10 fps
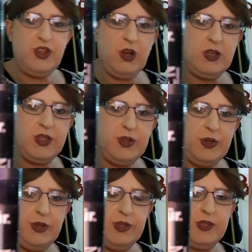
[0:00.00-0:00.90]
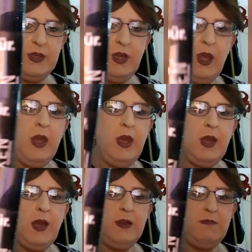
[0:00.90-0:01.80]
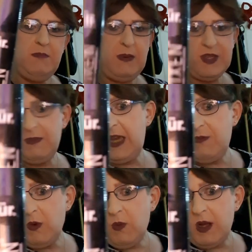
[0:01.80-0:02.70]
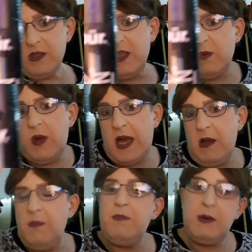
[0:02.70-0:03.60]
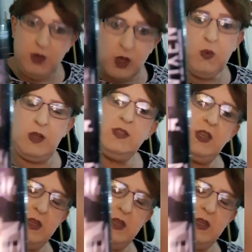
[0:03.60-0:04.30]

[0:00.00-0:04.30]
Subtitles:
drugstores, maybe some evil ones as well, but good ones are